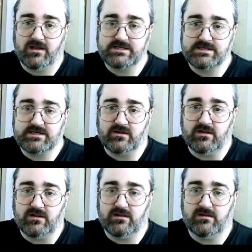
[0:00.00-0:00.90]

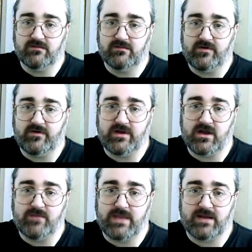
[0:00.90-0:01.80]
Still very high
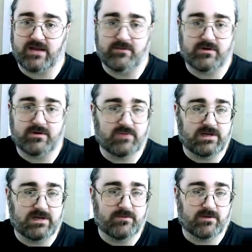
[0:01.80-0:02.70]
Mach. I'm really
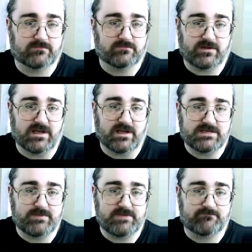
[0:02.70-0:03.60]
not. I'd like to
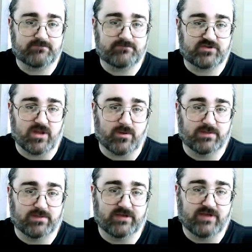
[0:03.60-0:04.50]
be slower,
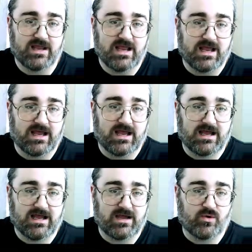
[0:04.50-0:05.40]
please.
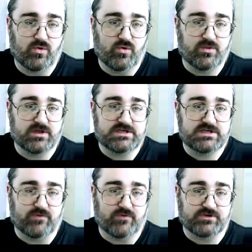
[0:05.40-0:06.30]
Or the
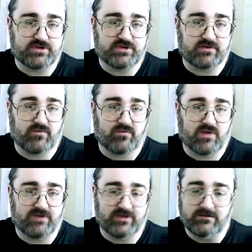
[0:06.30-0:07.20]
G-forces are rising.